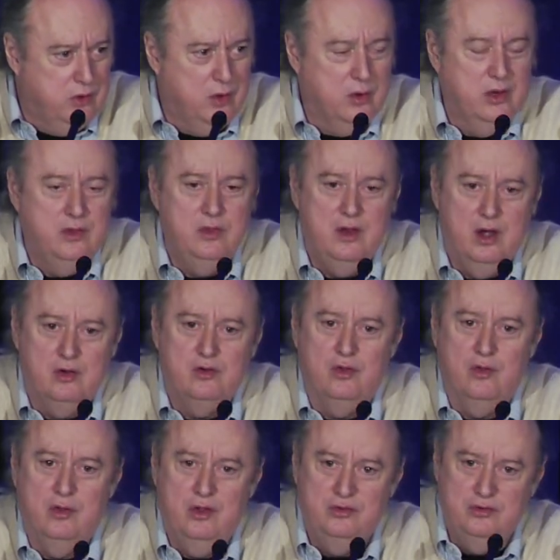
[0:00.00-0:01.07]
They're in there to
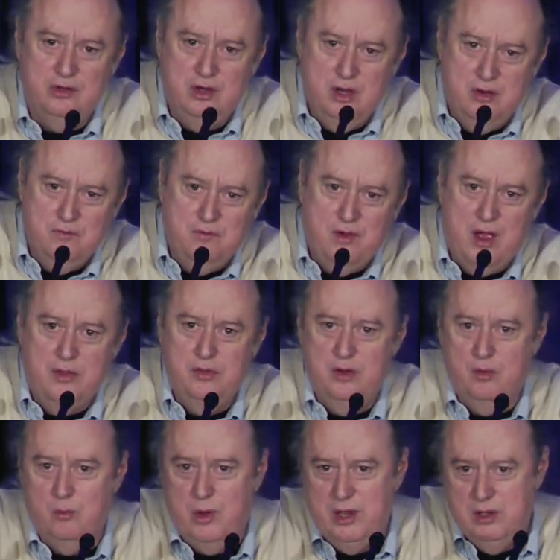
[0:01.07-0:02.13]
listen and find
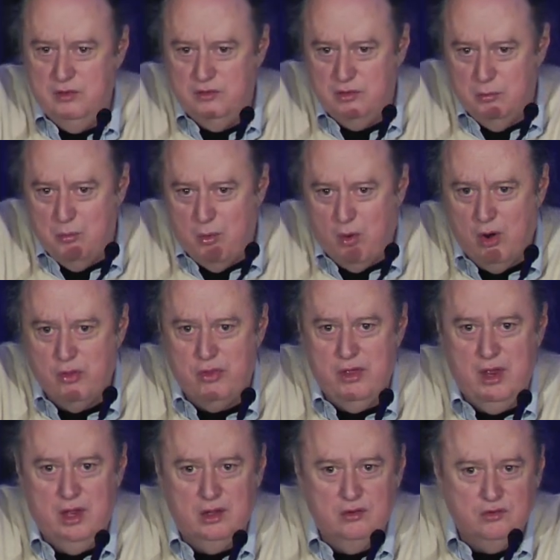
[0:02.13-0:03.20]
their way into more
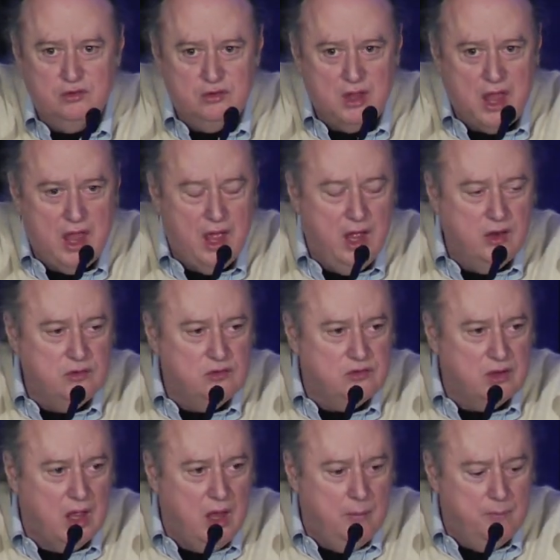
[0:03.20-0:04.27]
things and
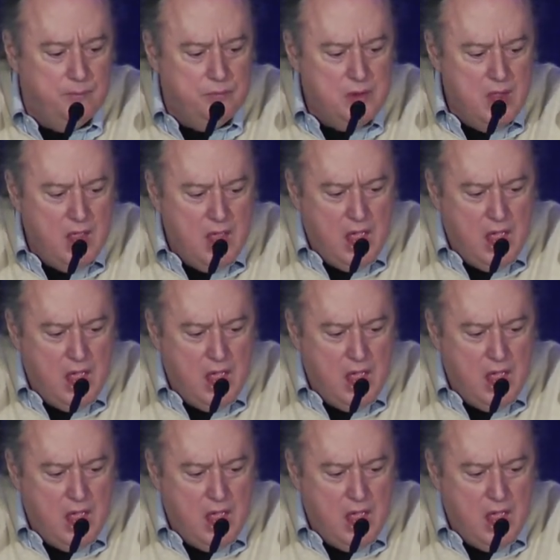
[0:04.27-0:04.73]
um,